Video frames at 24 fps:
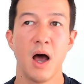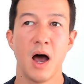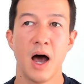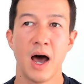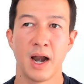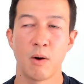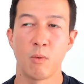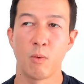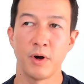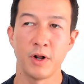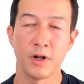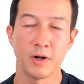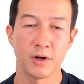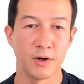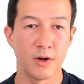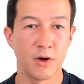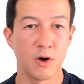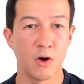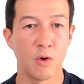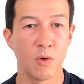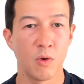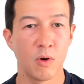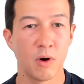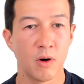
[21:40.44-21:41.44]
And I wanted to
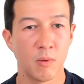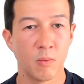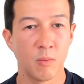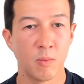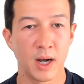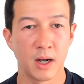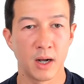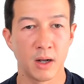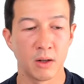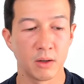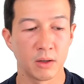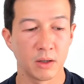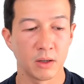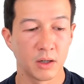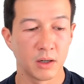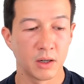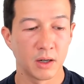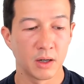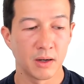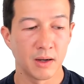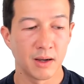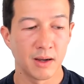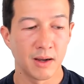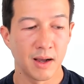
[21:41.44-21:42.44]
know, well,
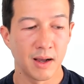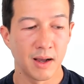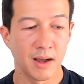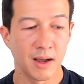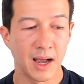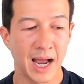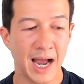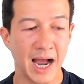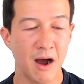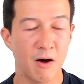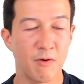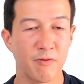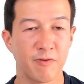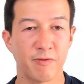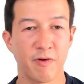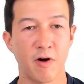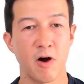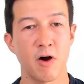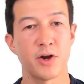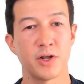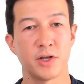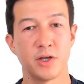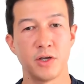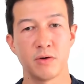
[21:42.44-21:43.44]
how
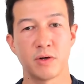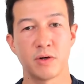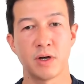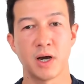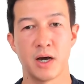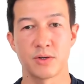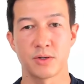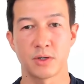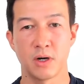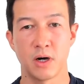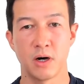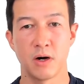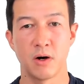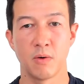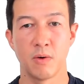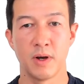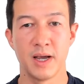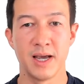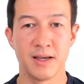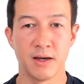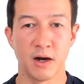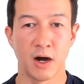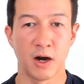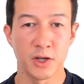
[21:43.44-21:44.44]
far do you guys go?
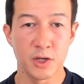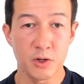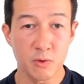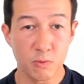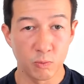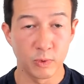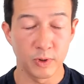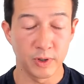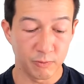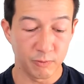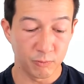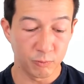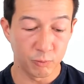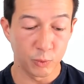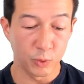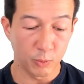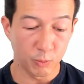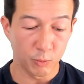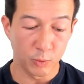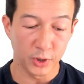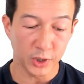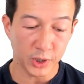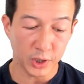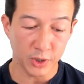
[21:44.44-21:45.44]
Are you
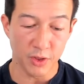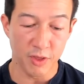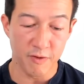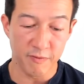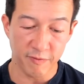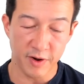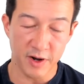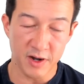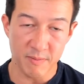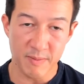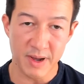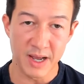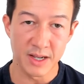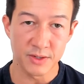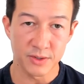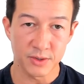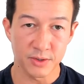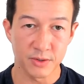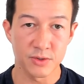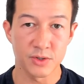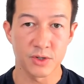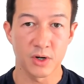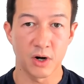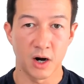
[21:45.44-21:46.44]
working on the
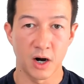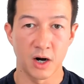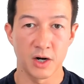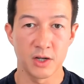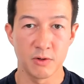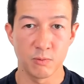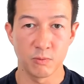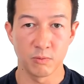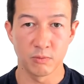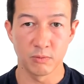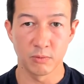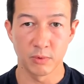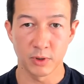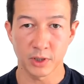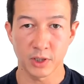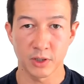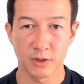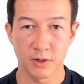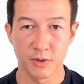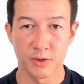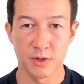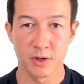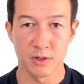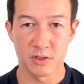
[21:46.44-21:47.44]
fundamentals? Are you working
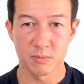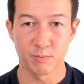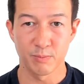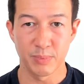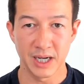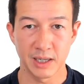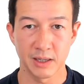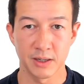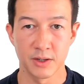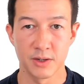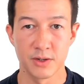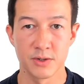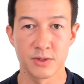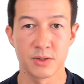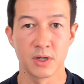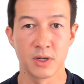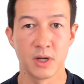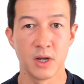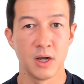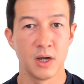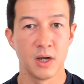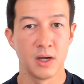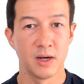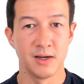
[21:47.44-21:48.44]
on those pillars
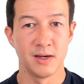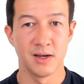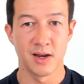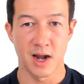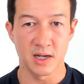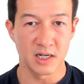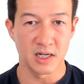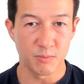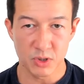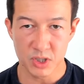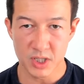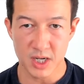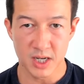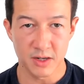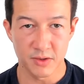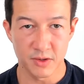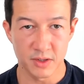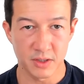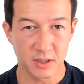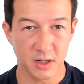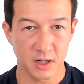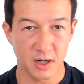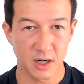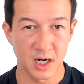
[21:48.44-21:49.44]
90% of
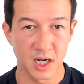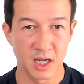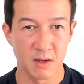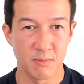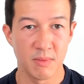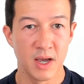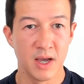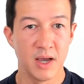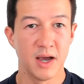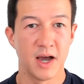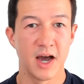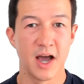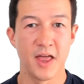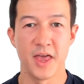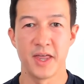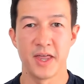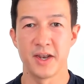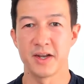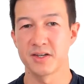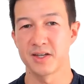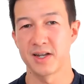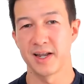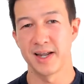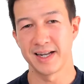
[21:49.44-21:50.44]
the time? And
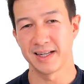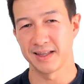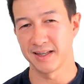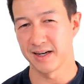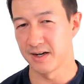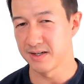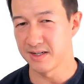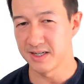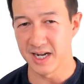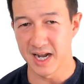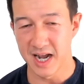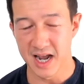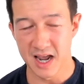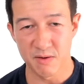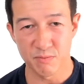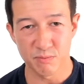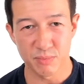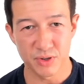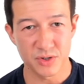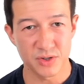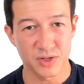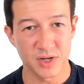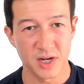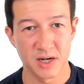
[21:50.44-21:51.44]
then is like there
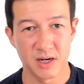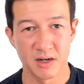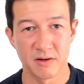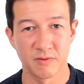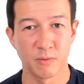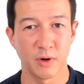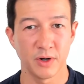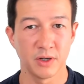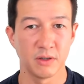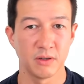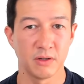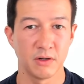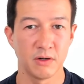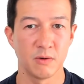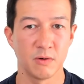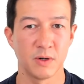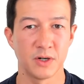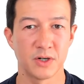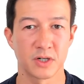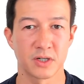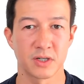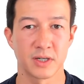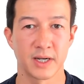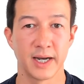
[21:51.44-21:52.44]
10% of what you do,
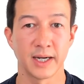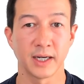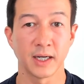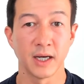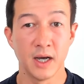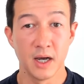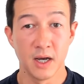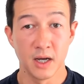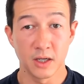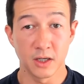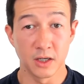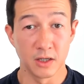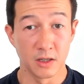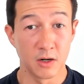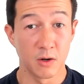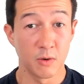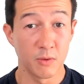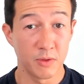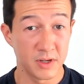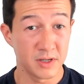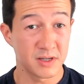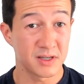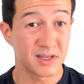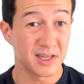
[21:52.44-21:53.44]
which is like,
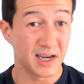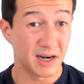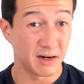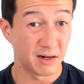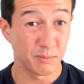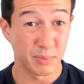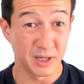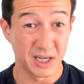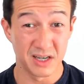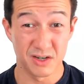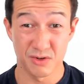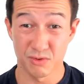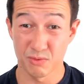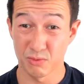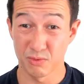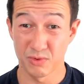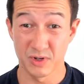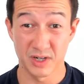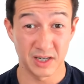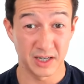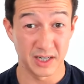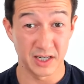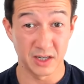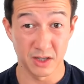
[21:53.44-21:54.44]
this therapy is
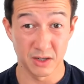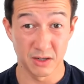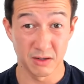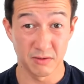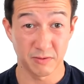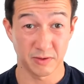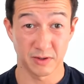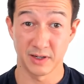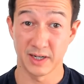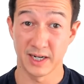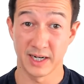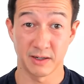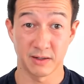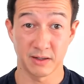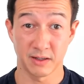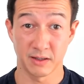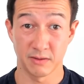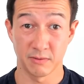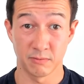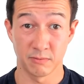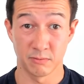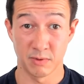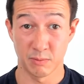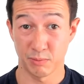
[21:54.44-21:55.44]
really good for like
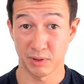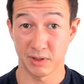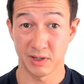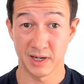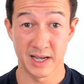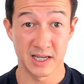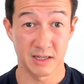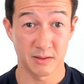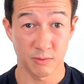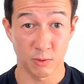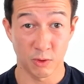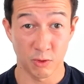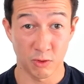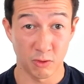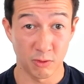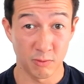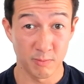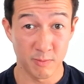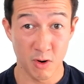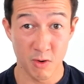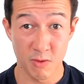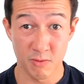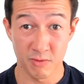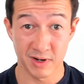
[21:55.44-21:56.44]
replace
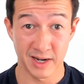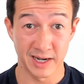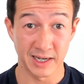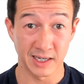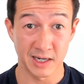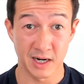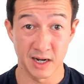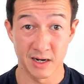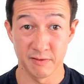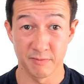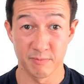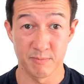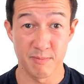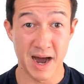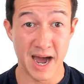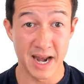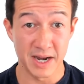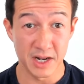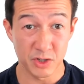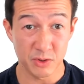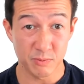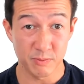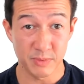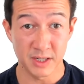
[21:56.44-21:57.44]
hormone, like kind of
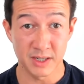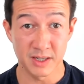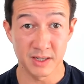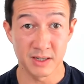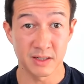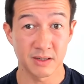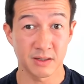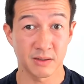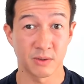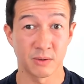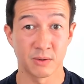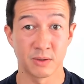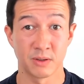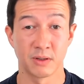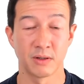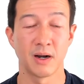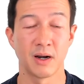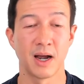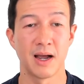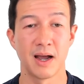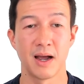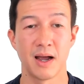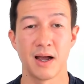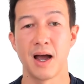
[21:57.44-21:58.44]
management? Or
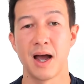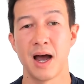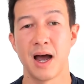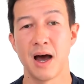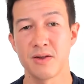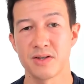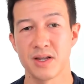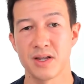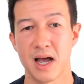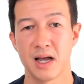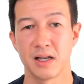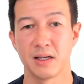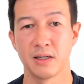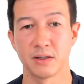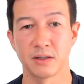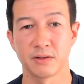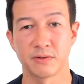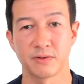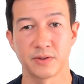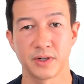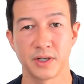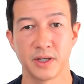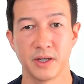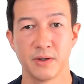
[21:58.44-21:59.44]
how does that
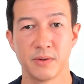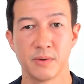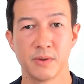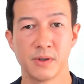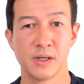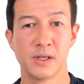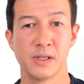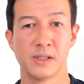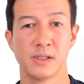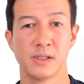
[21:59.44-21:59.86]
look for you?